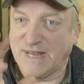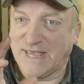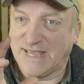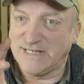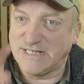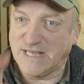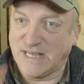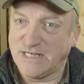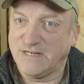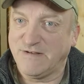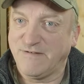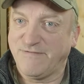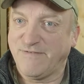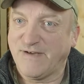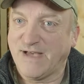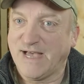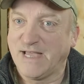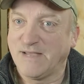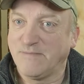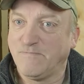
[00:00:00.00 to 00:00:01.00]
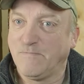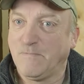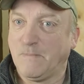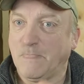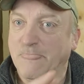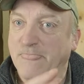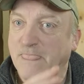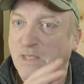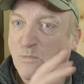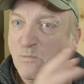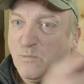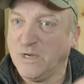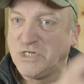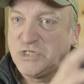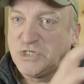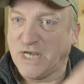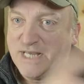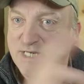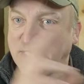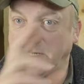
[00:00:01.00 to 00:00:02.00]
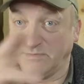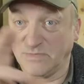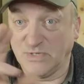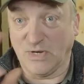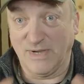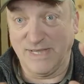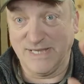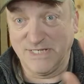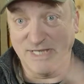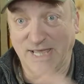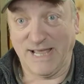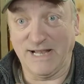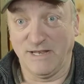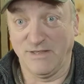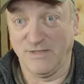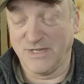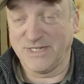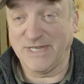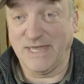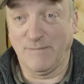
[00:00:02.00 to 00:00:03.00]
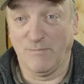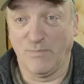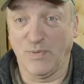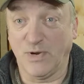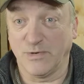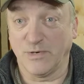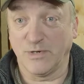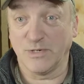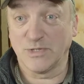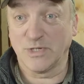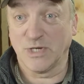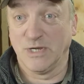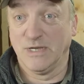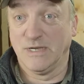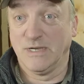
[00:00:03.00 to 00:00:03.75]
identify which items are exactly the same product